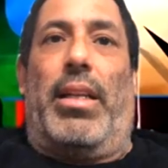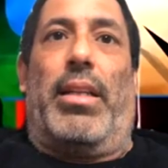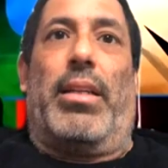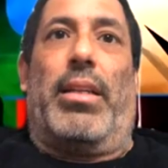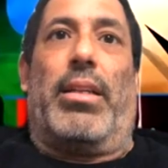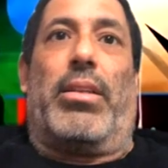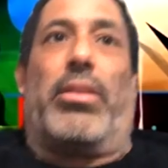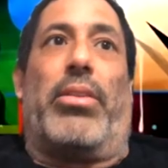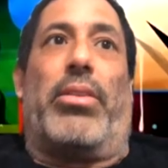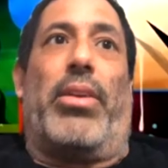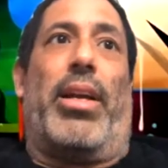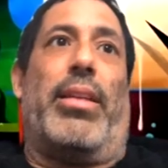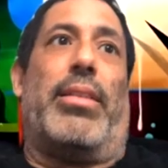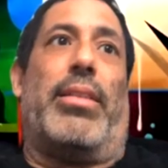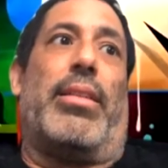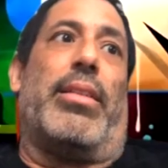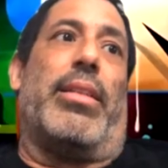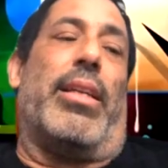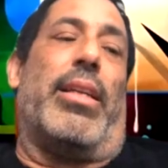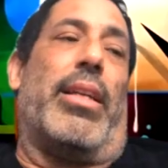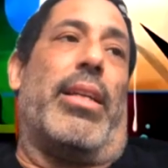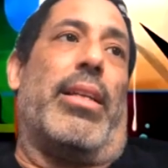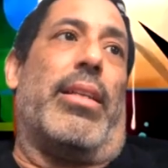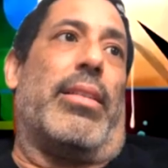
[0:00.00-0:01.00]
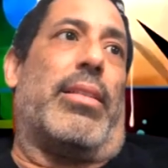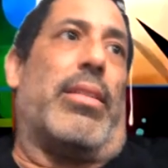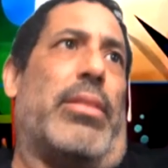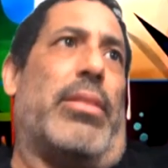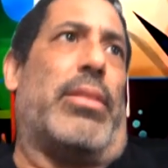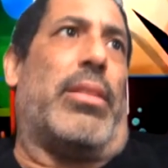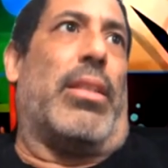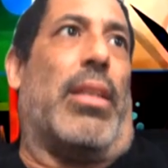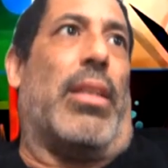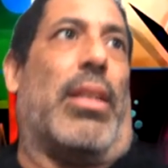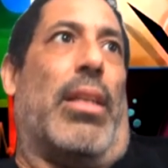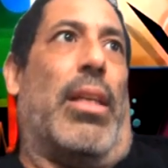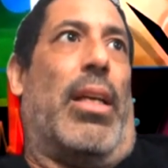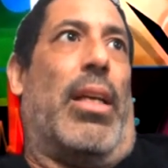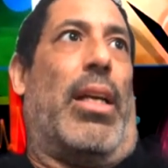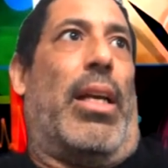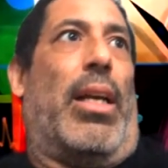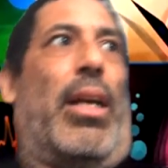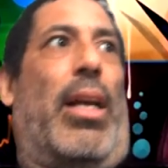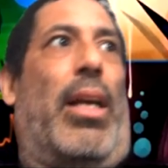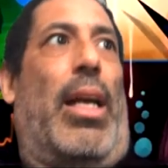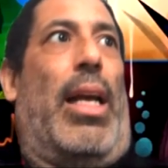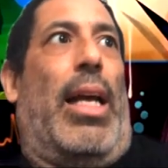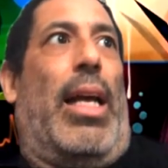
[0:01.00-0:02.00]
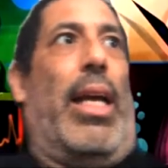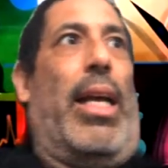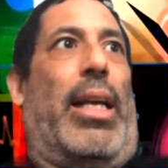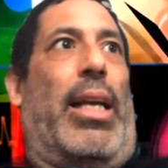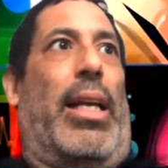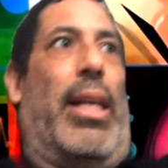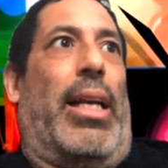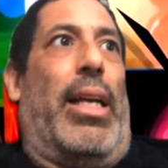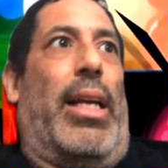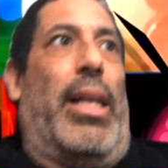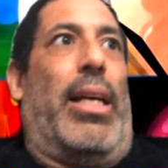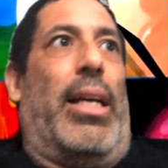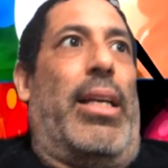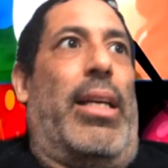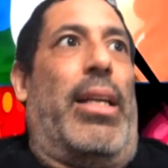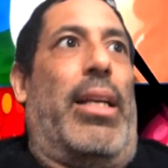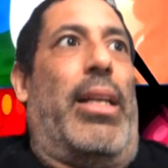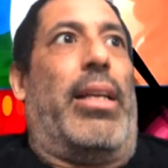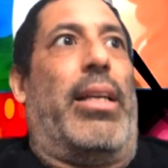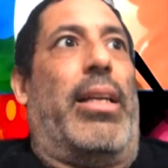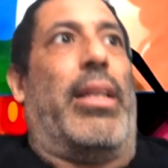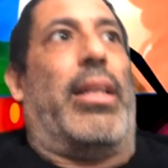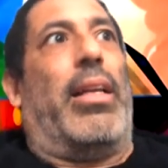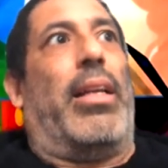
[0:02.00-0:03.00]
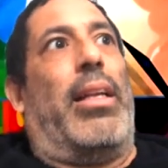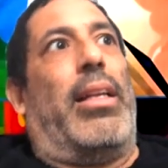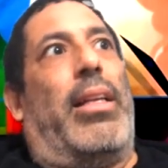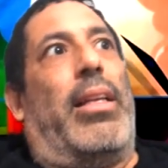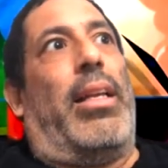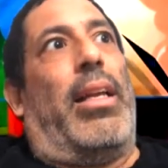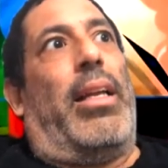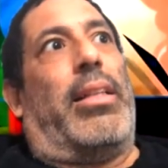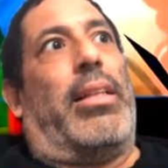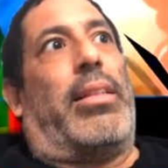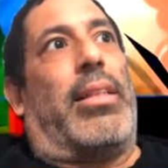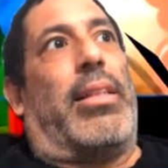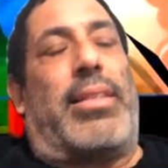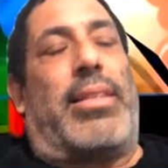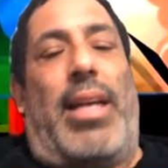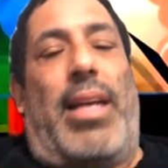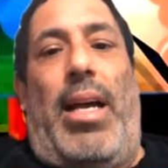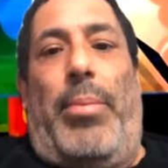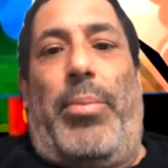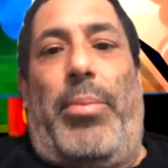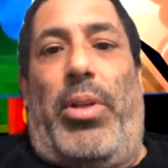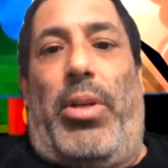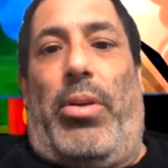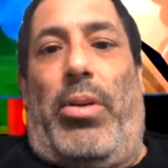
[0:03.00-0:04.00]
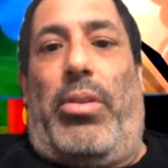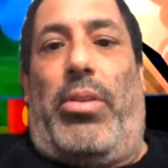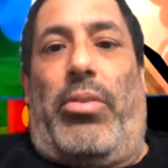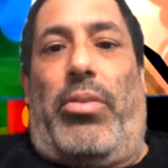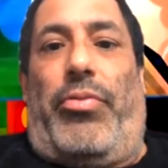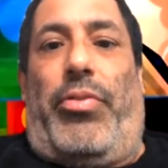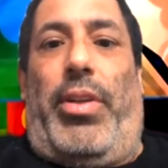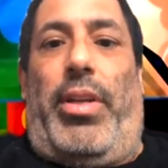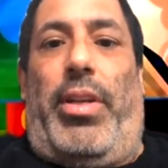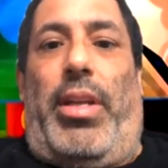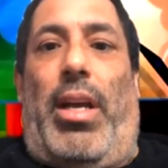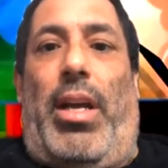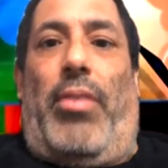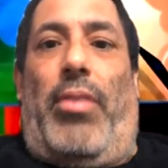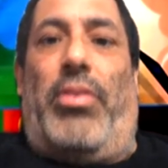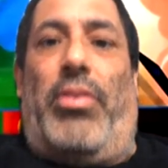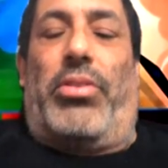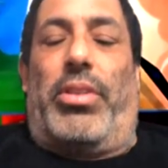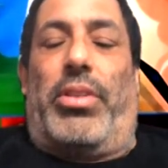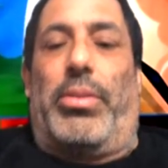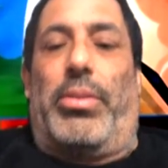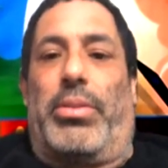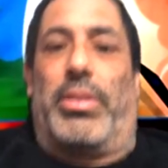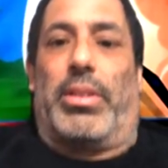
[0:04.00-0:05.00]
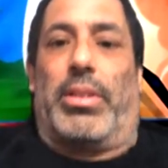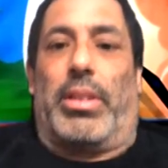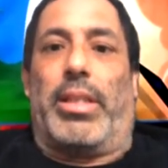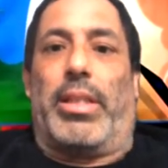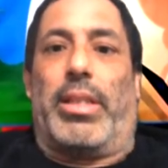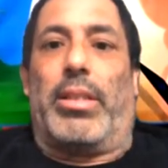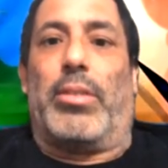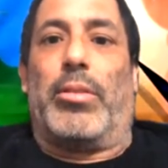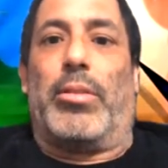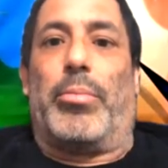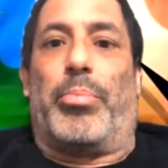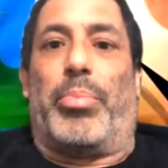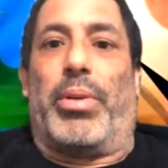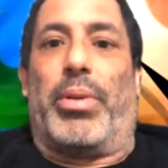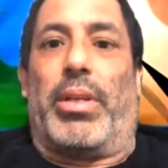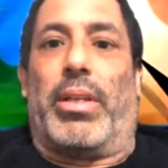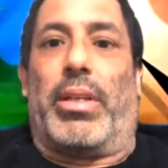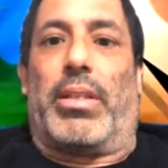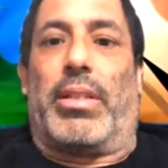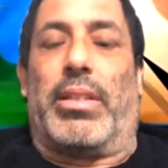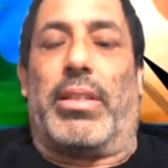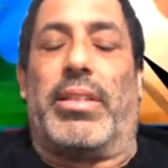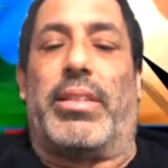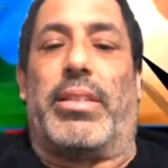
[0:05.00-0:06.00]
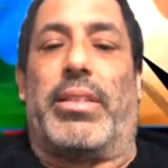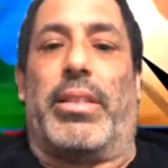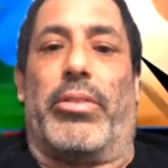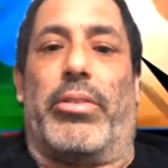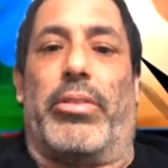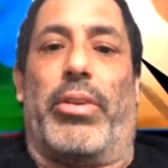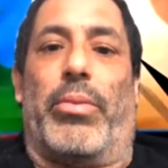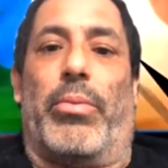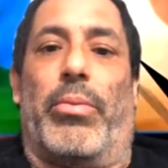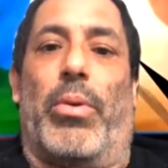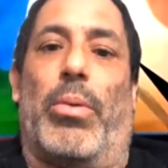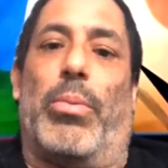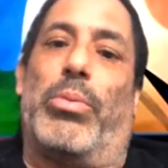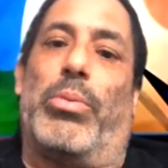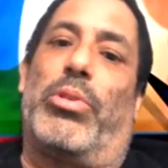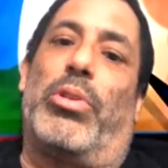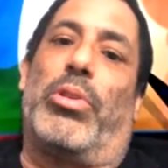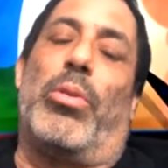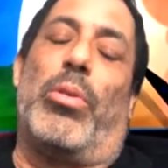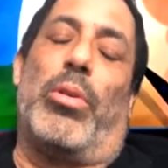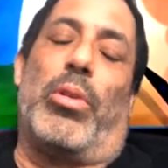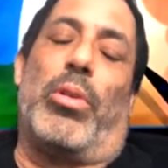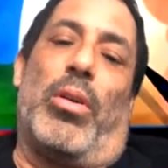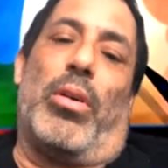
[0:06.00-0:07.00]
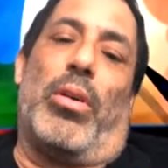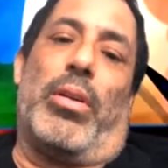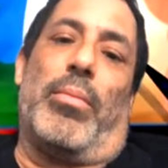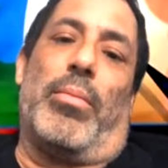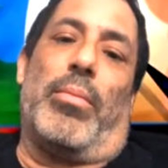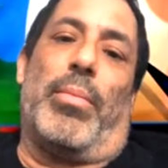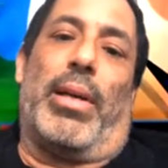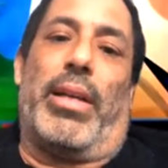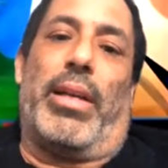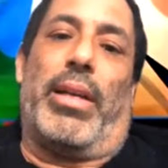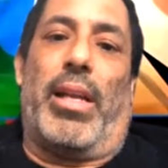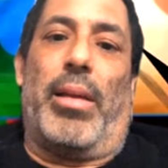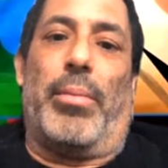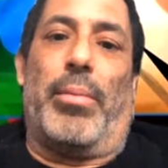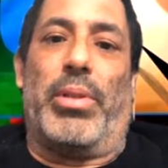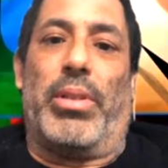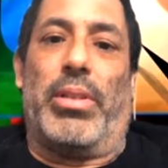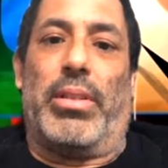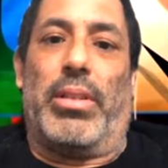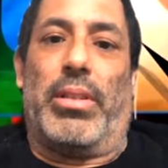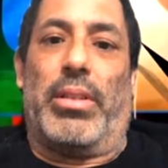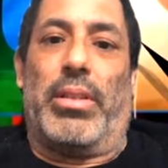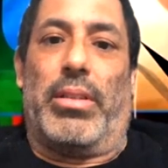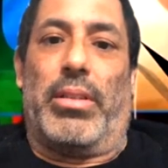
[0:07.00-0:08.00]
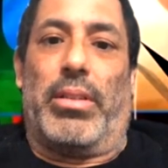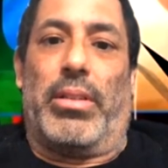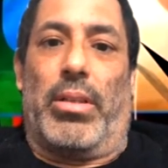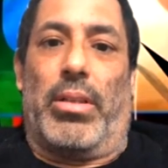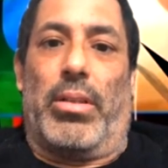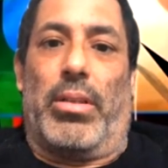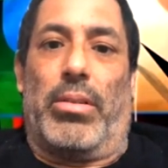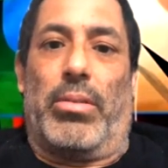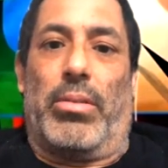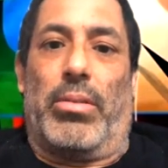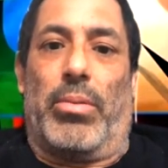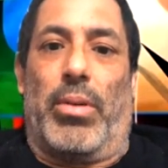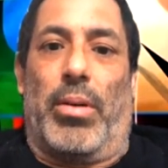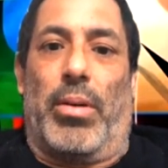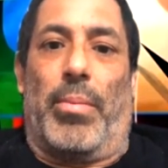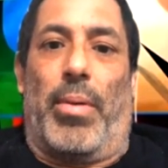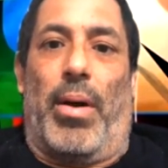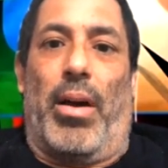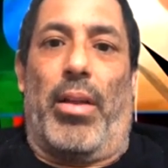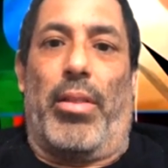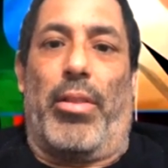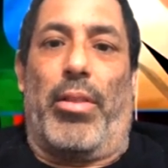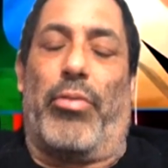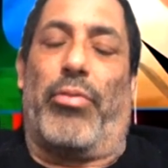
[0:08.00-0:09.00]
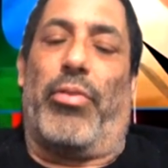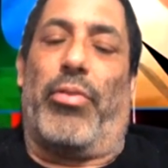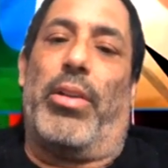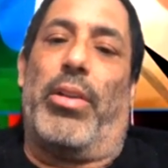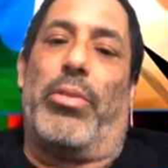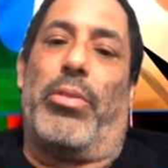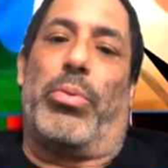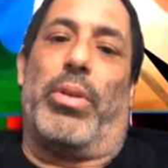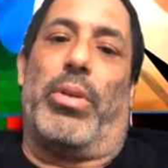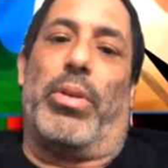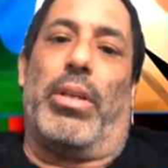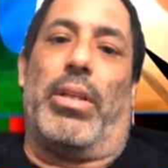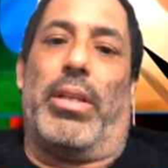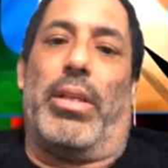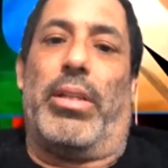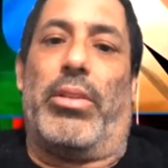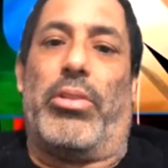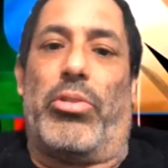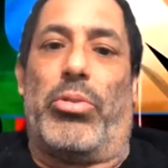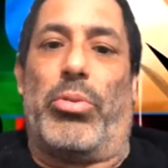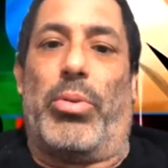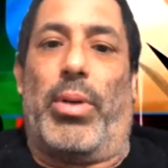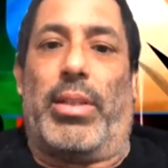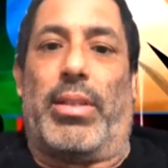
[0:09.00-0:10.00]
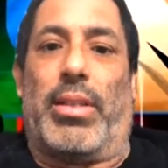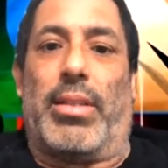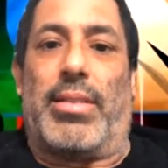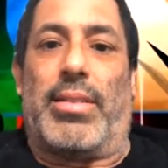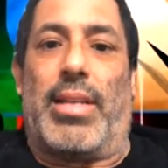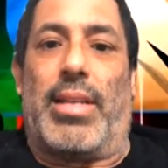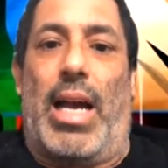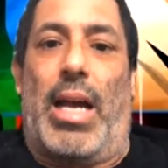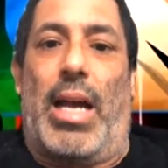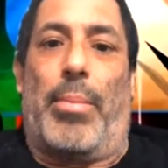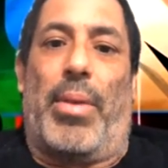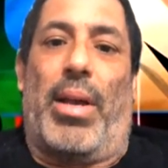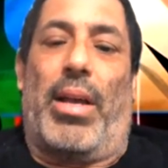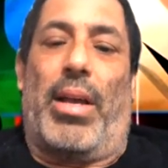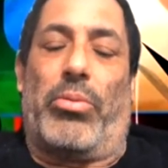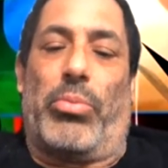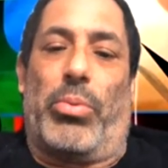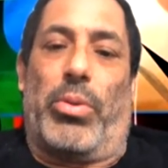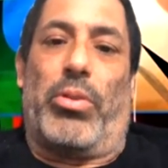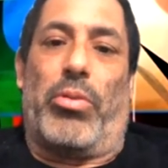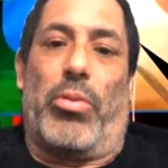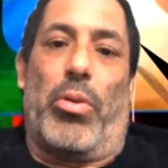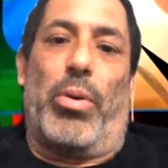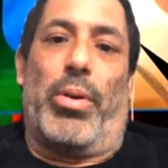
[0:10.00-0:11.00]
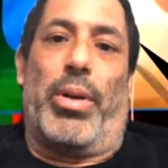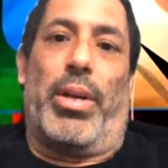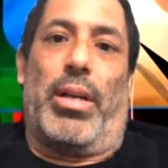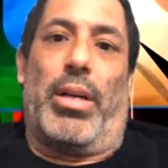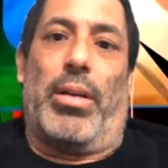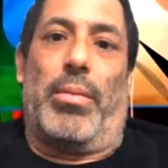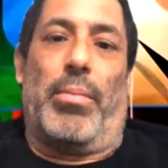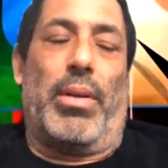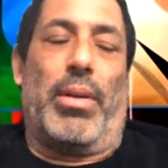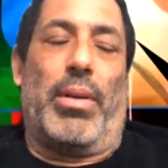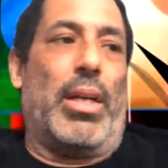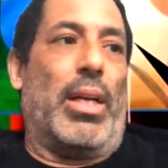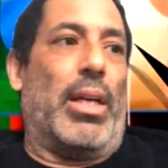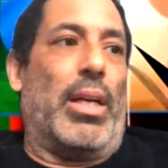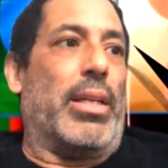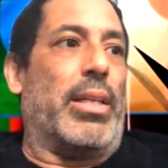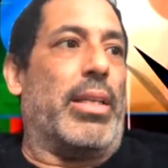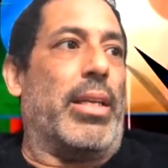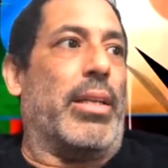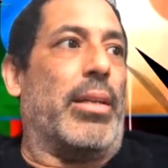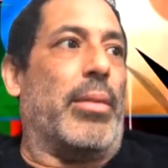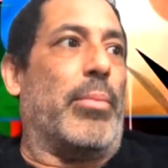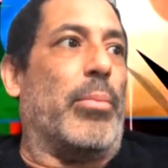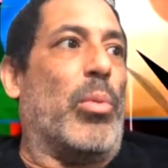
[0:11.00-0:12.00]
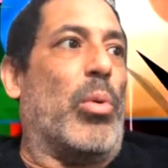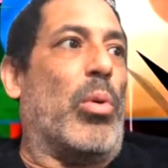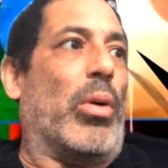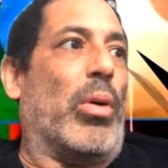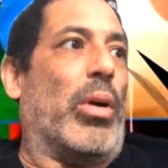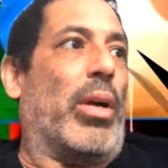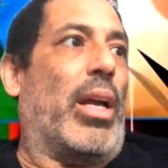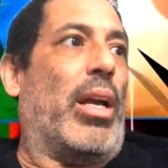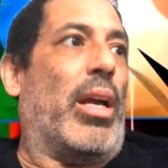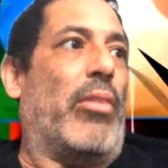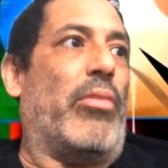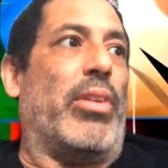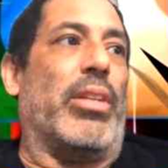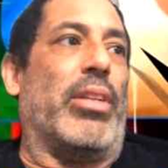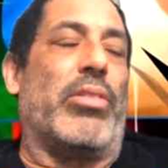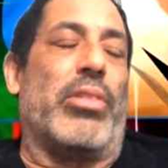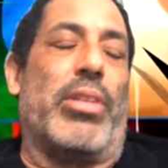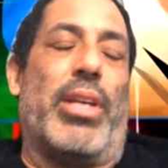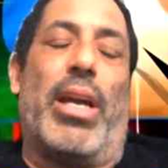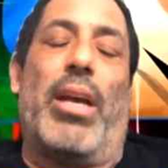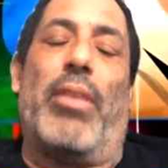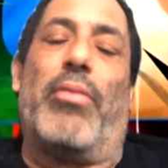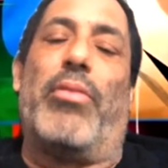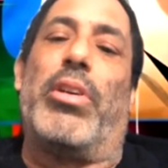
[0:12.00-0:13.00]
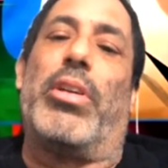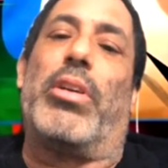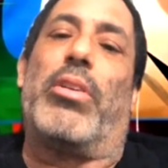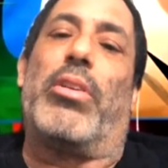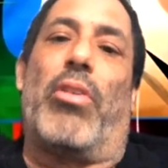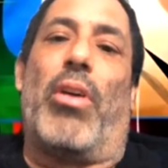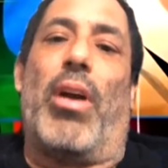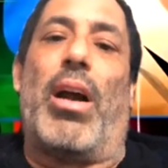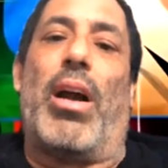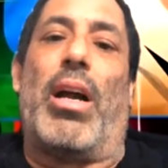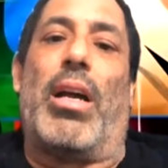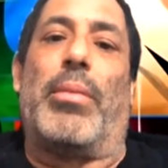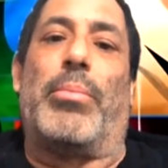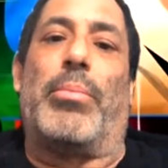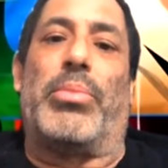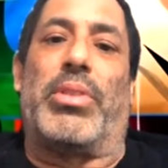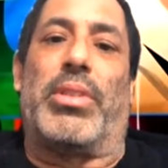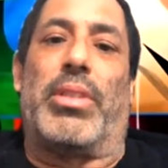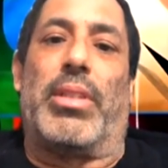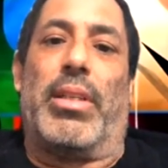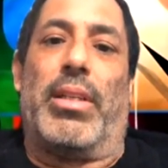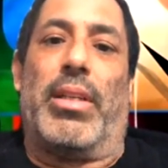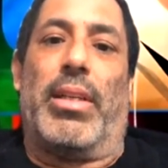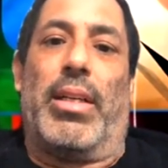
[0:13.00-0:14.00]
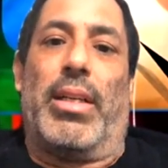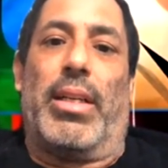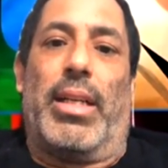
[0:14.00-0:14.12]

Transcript: And then the crazy thing is, because at the time, you know, graffiti obviously was illegal, but considering what was going on in my neighborhood, you know, what my other friends were into at the time as we're growing up, getting more heavy into heavier crimes,